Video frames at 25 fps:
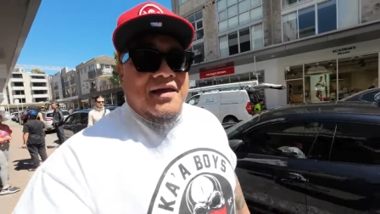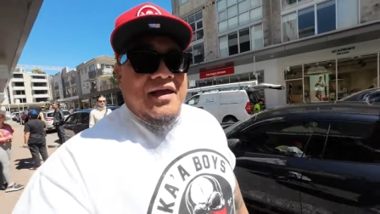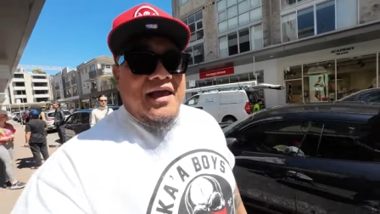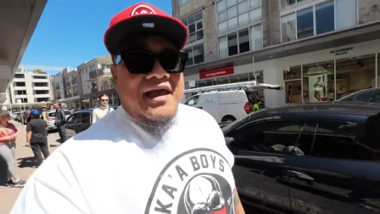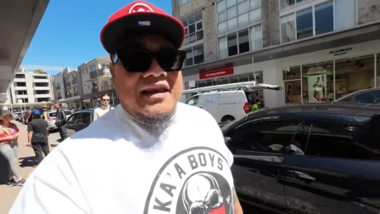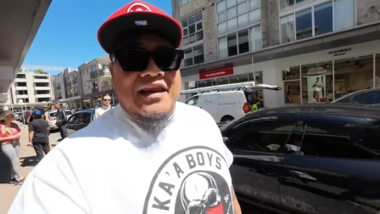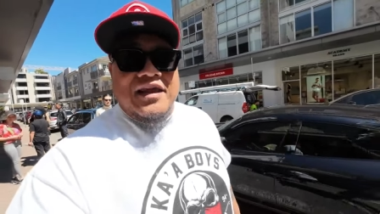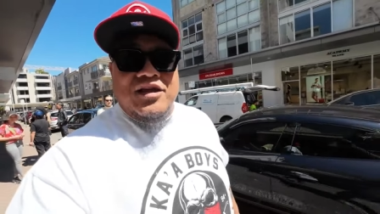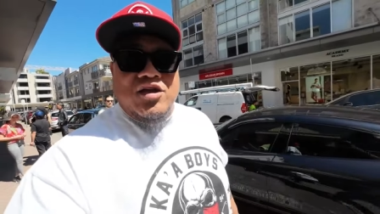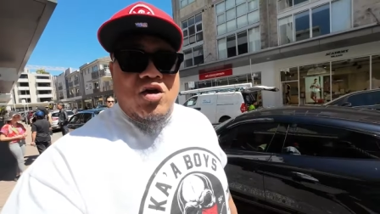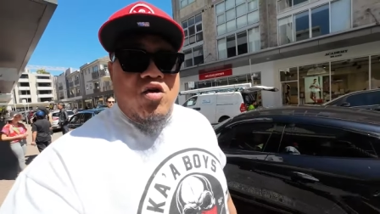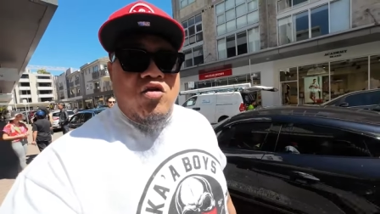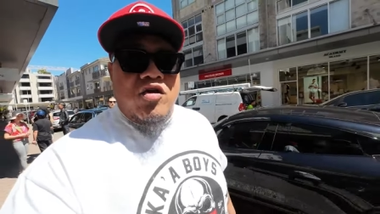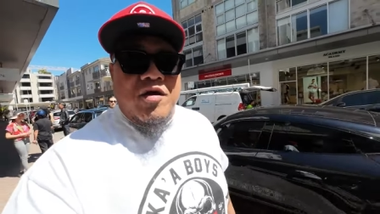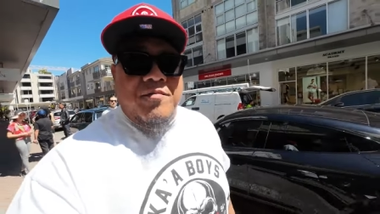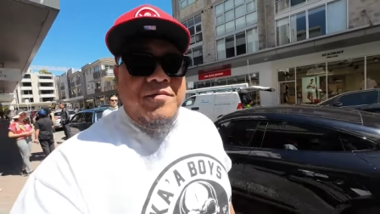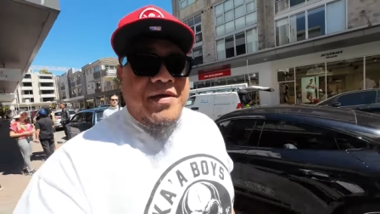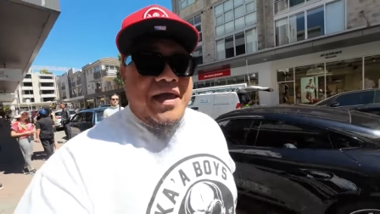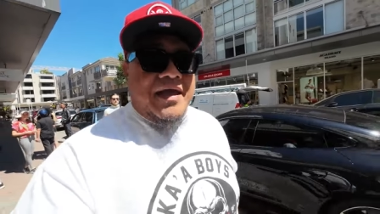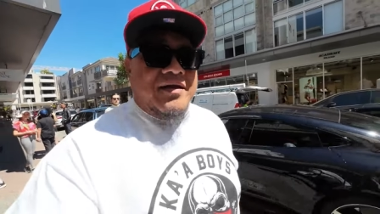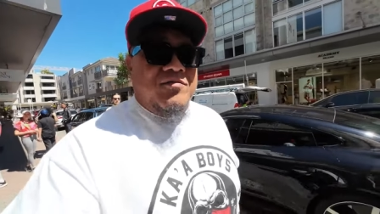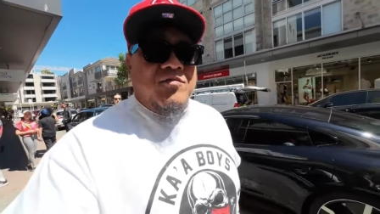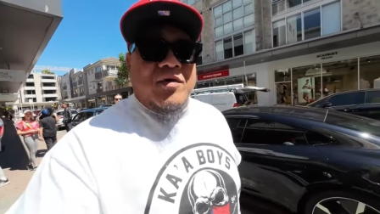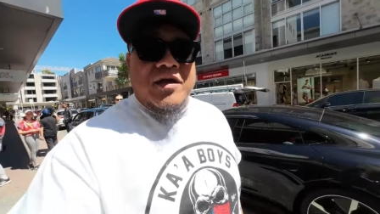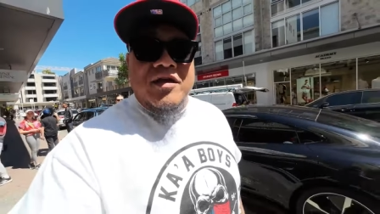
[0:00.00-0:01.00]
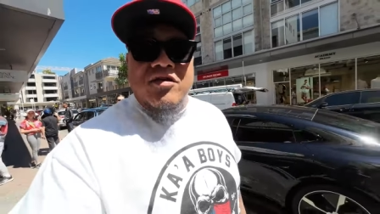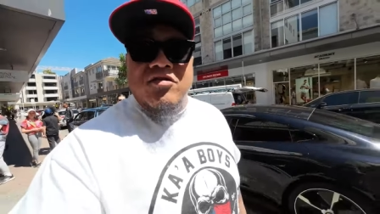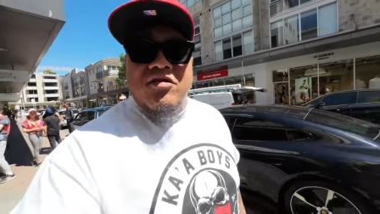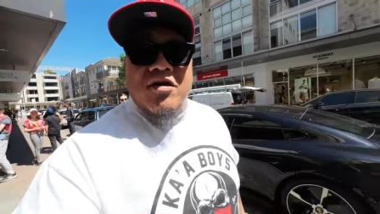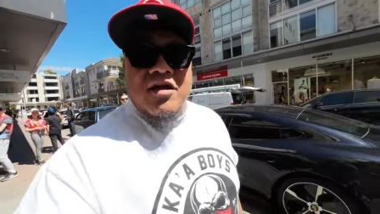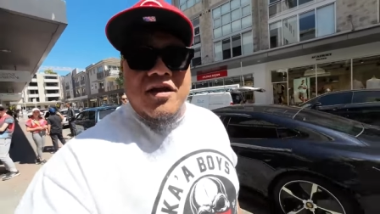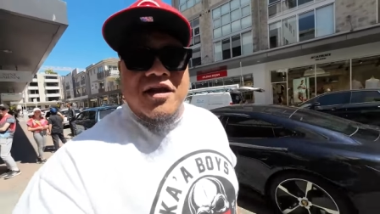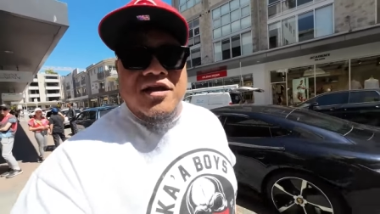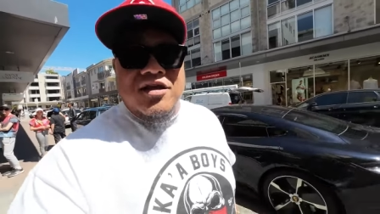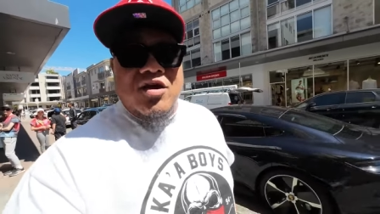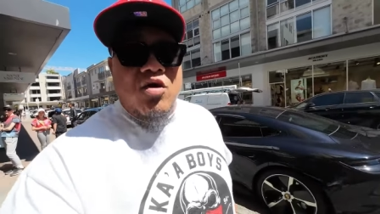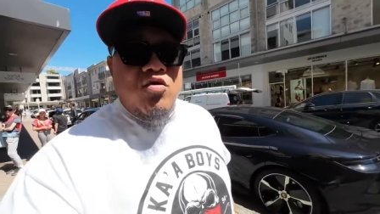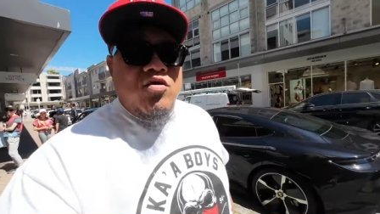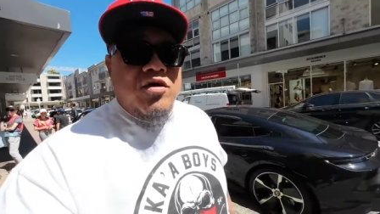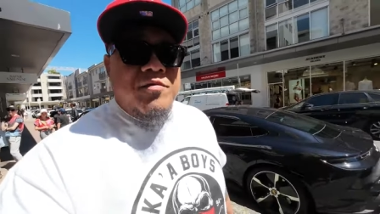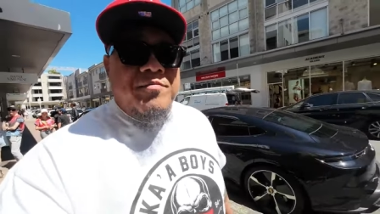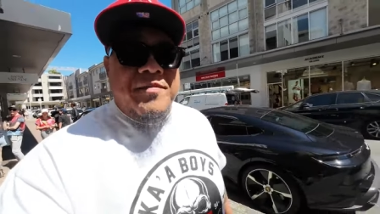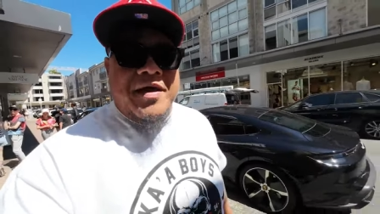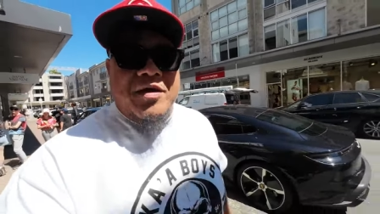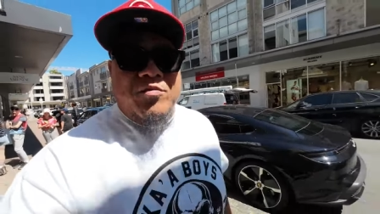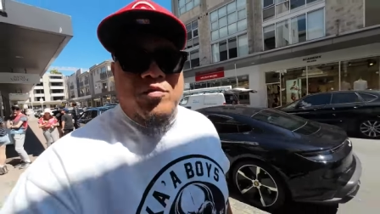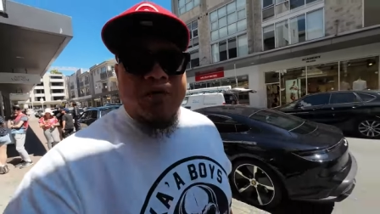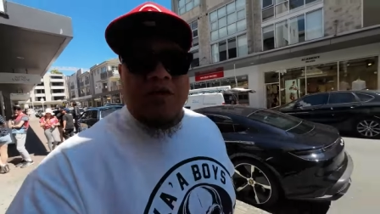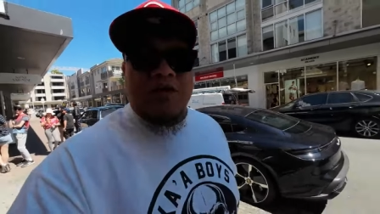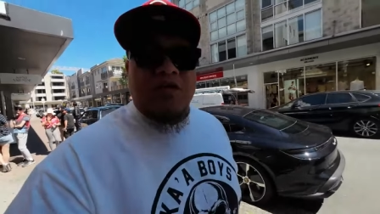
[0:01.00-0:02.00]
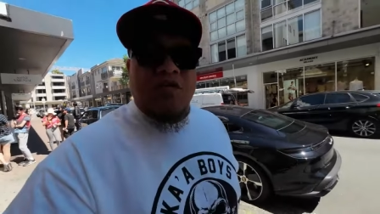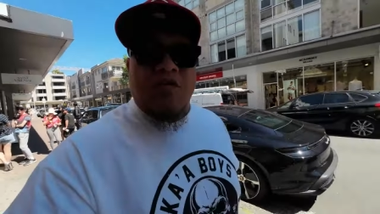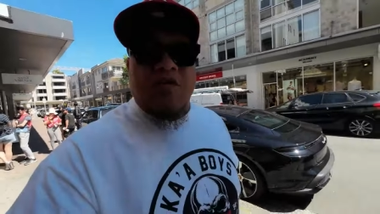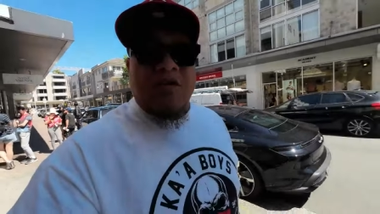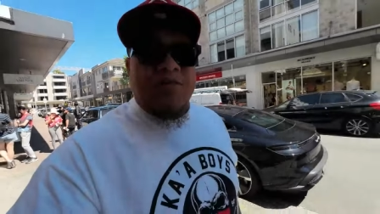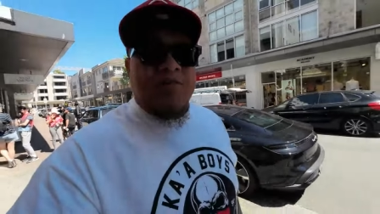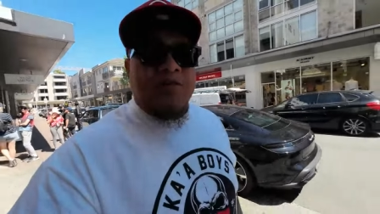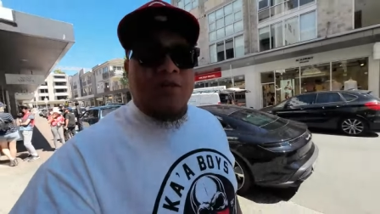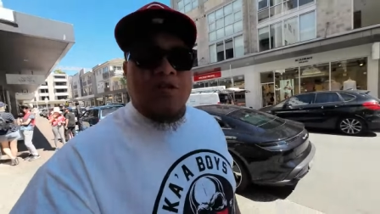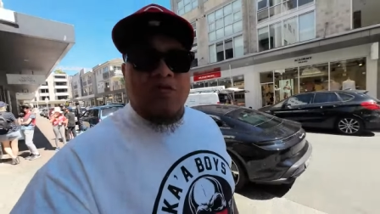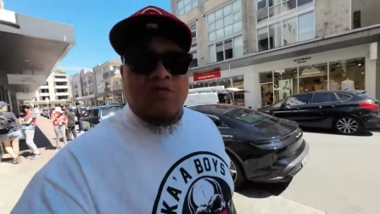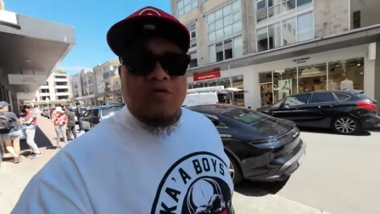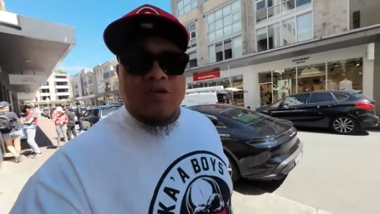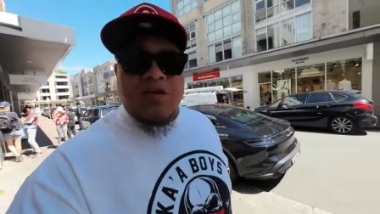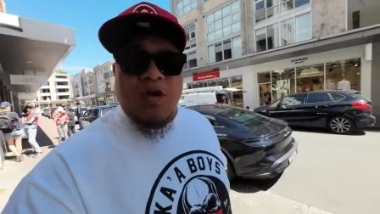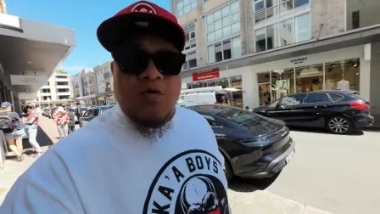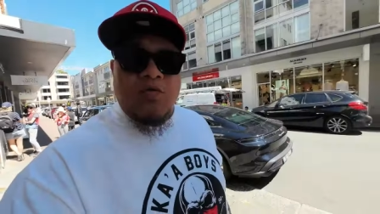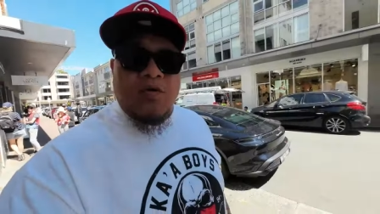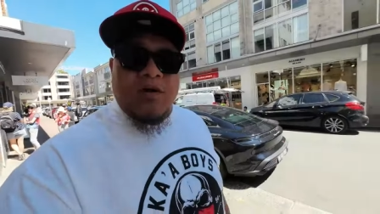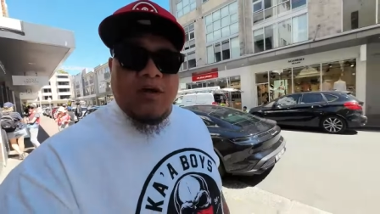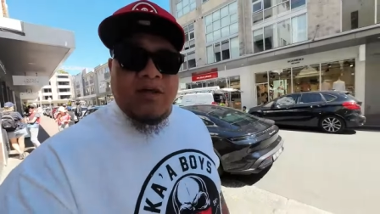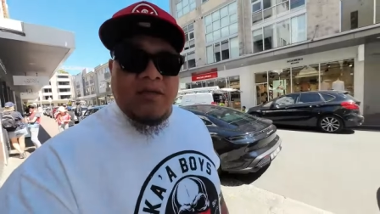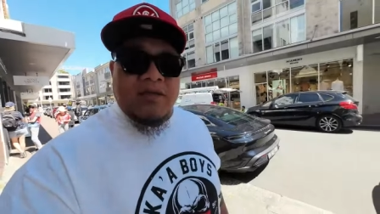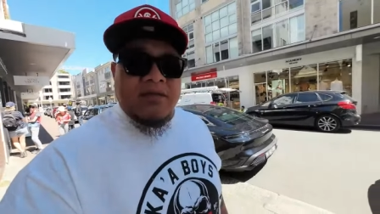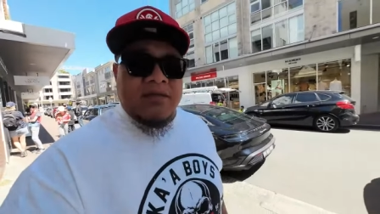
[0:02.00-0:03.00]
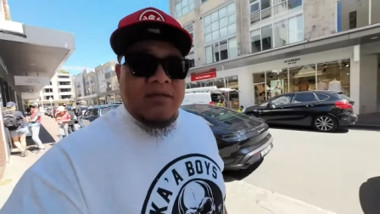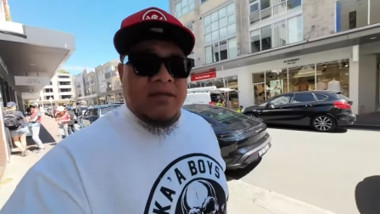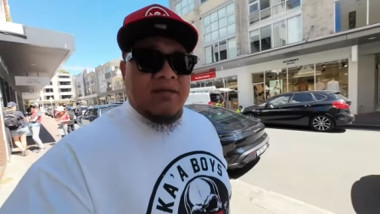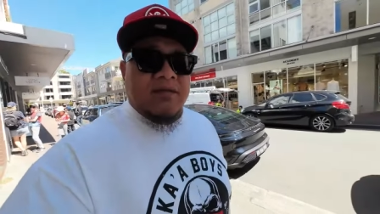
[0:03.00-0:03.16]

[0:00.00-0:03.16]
And a yoga mat. Why you got a yoga mat when you don't even do yoga?